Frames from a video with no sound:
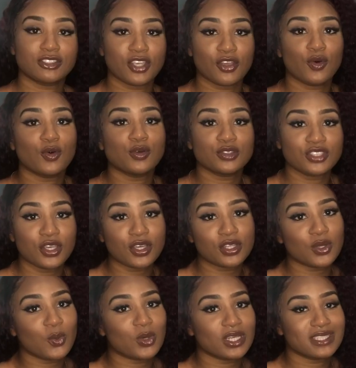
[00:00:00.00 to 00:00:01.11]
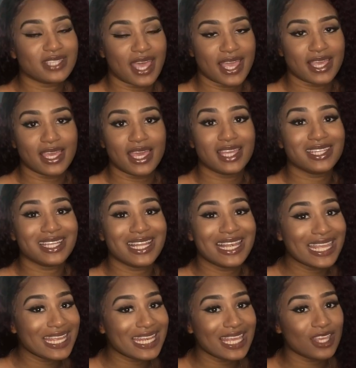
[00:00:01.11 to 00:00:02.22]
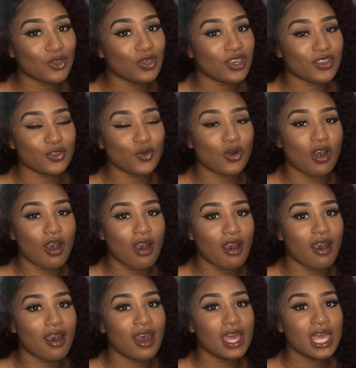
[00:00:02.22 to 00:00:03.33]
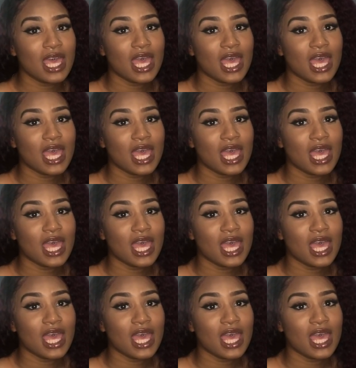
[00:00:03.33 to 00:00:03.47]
So you're also going to want to take in cleaning your car